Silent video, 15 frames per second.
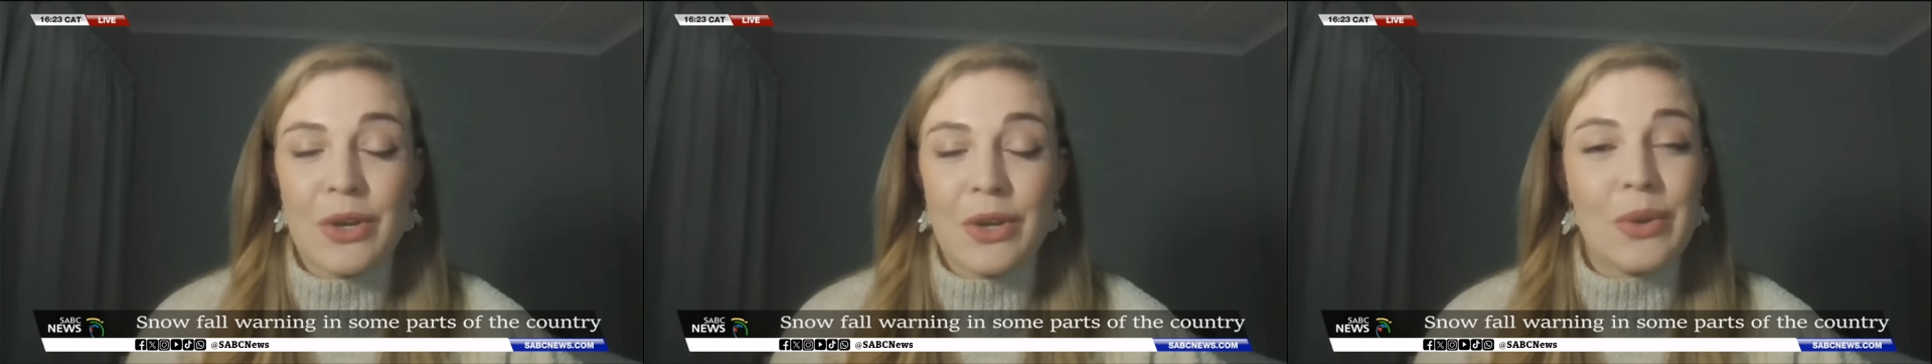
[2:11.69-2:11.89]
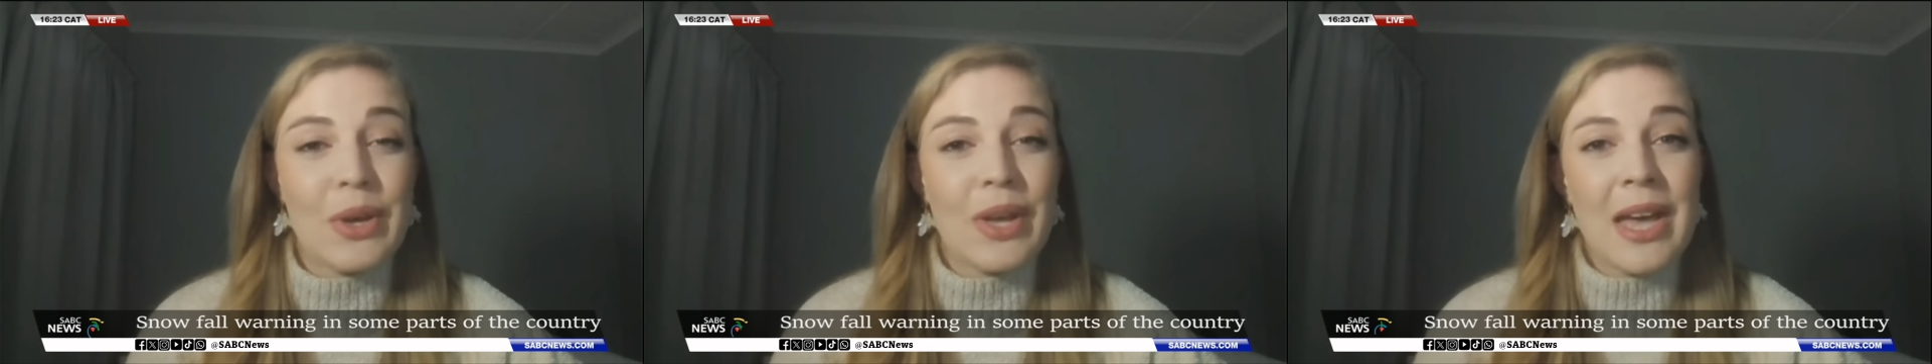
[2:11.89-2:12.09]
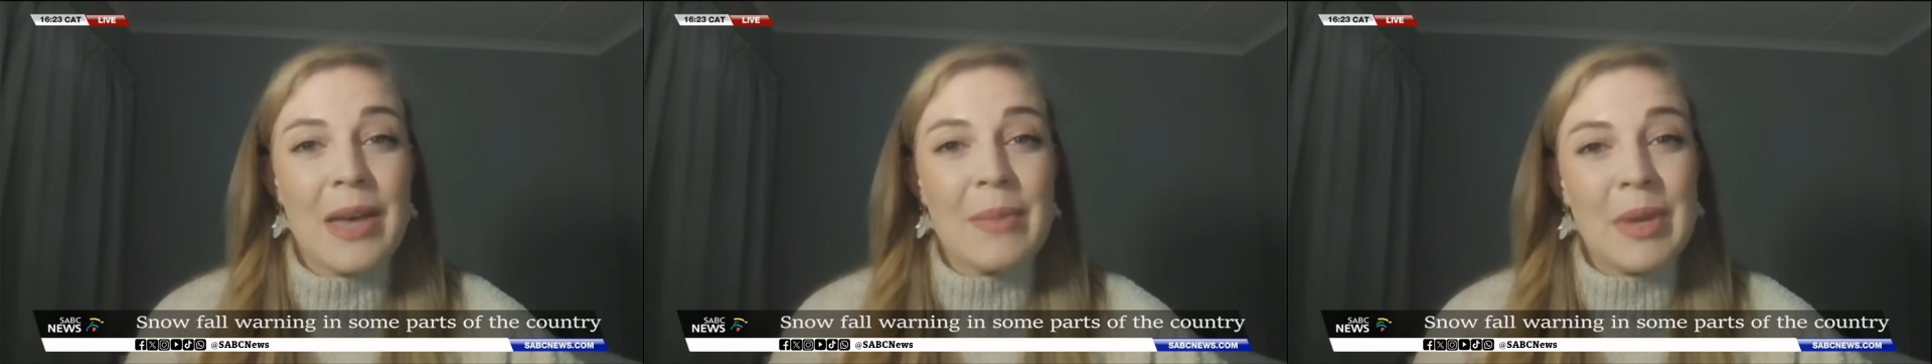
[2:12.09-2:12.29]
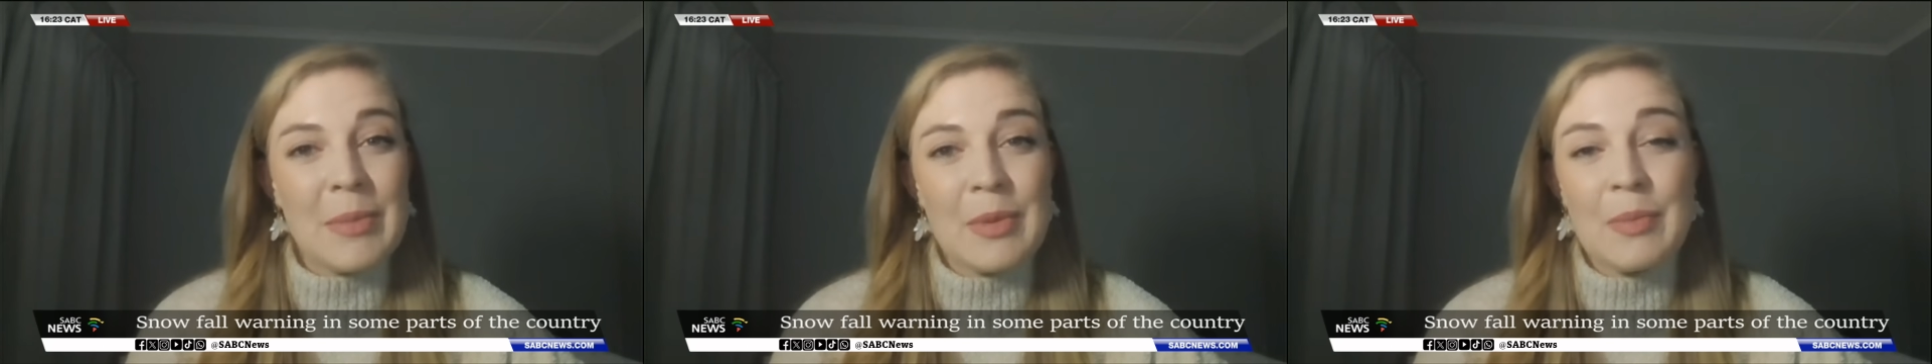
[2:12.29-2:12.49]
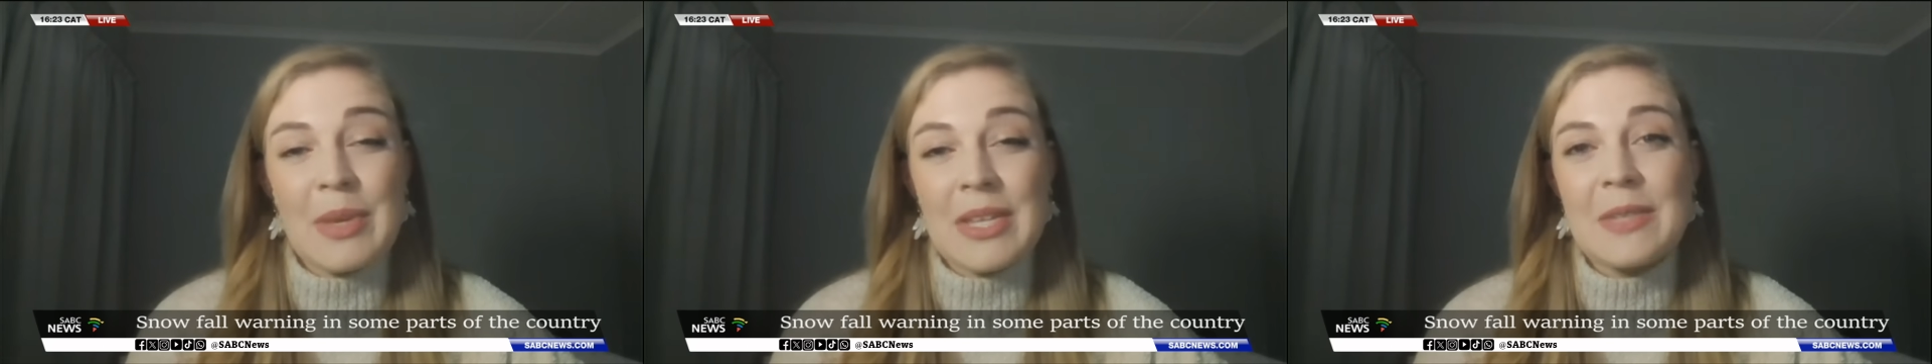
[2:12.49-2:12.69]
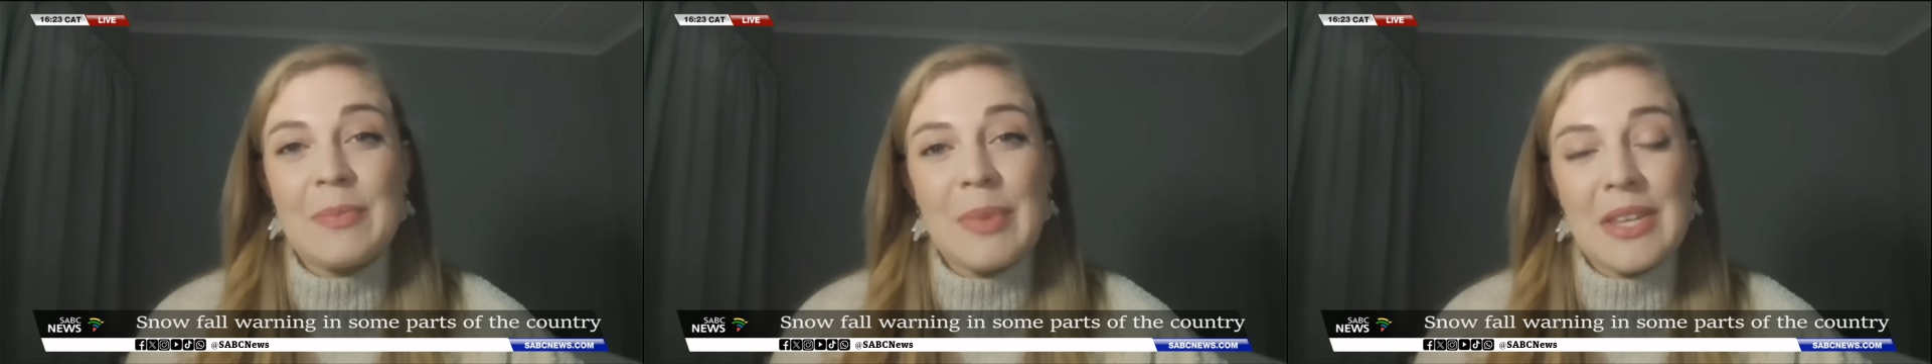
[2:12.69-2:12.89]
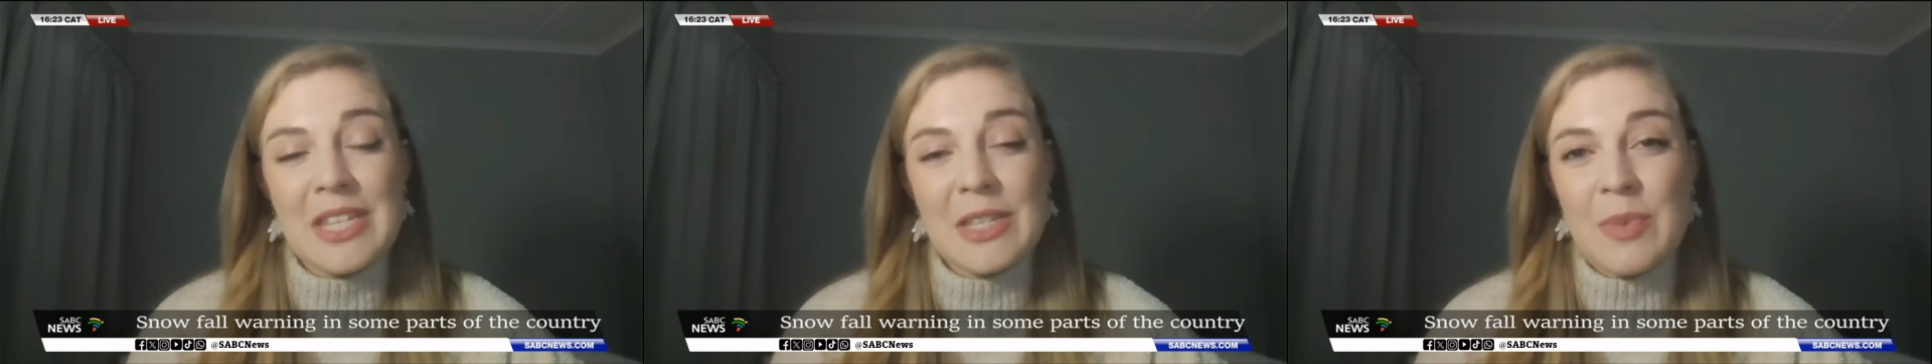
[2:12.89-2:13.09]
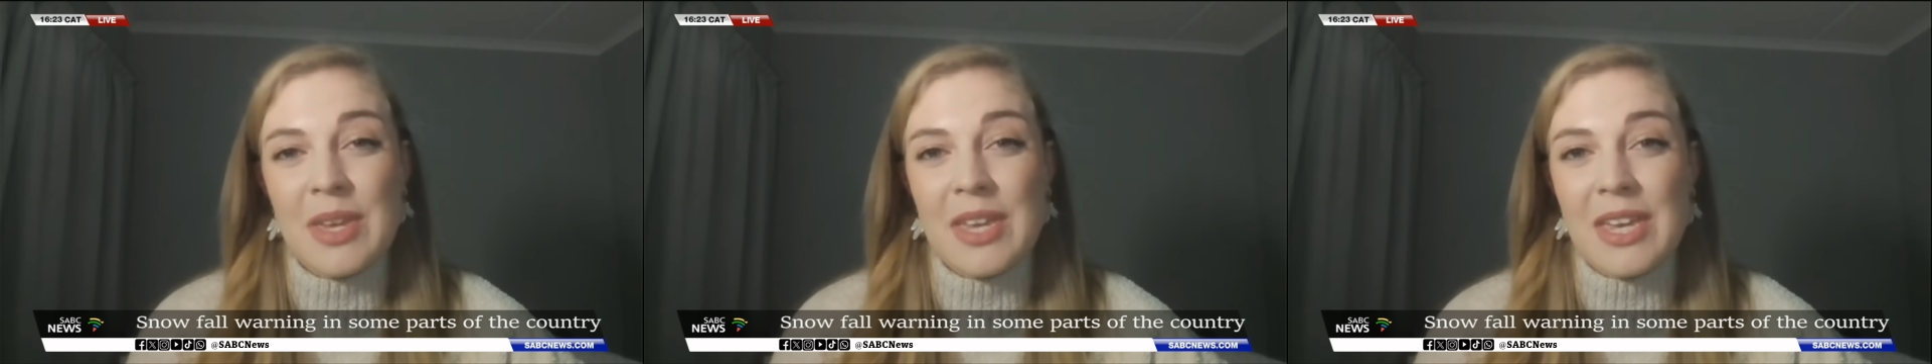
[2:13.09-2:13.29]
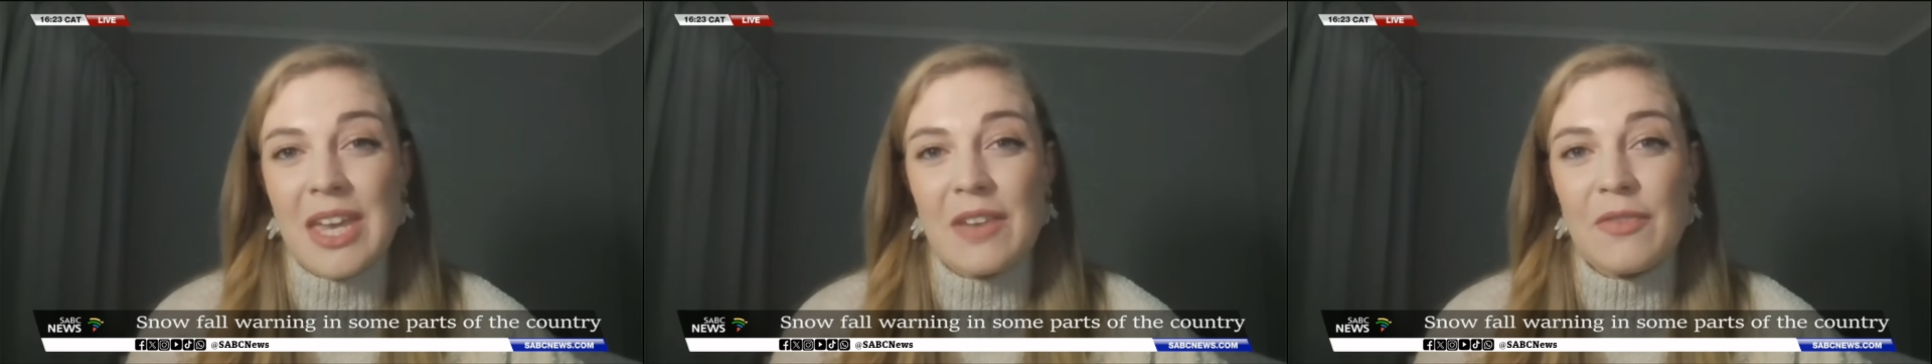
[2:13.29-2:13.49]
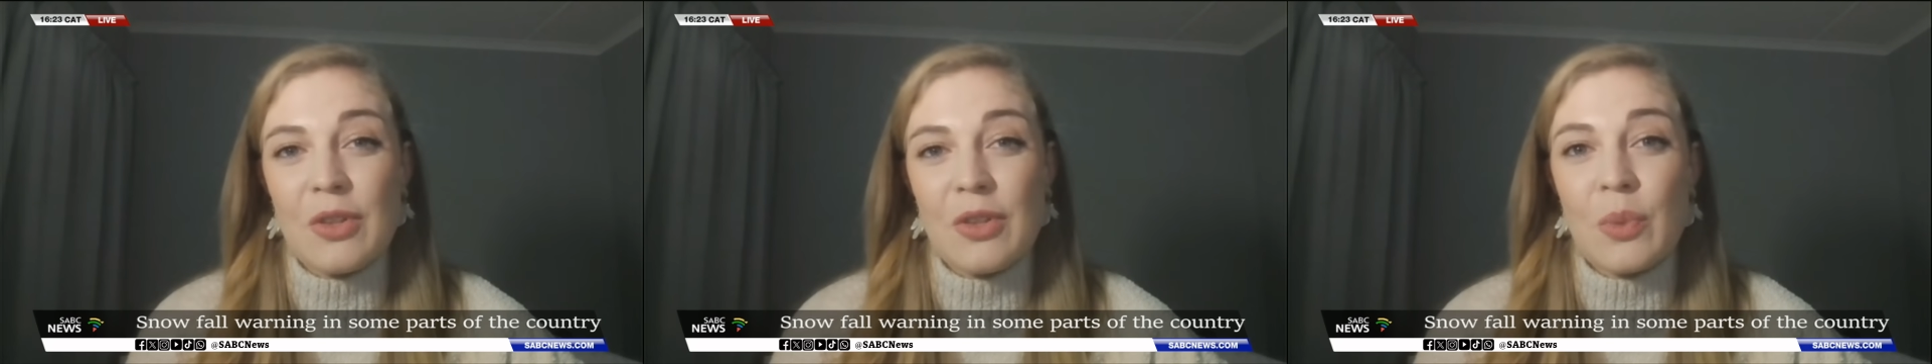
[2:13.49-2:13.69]
So So people must please be
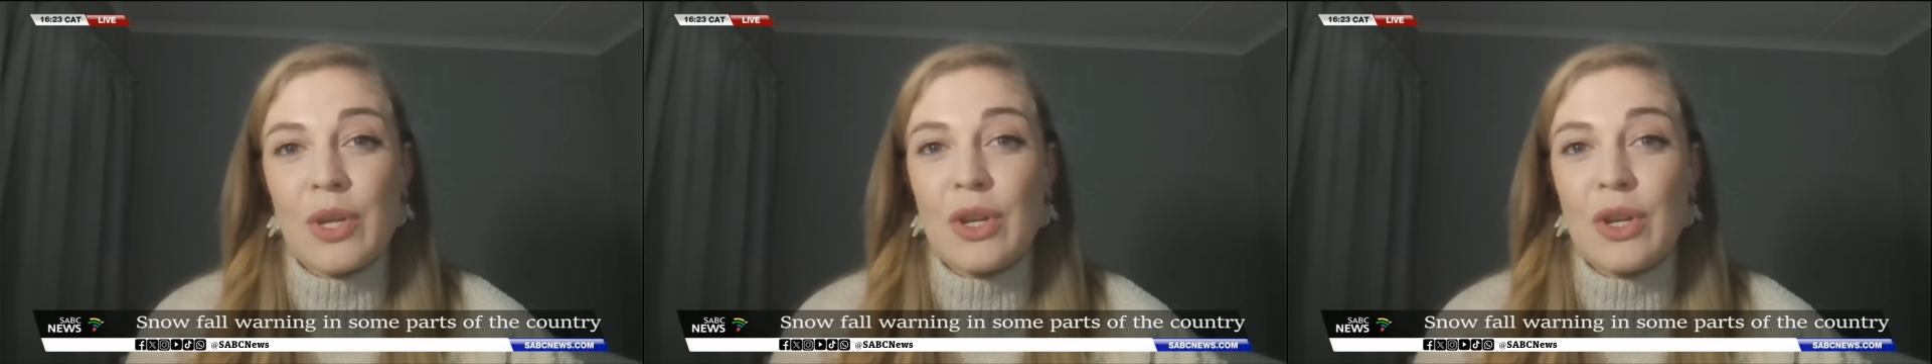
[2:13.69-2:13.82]
careful.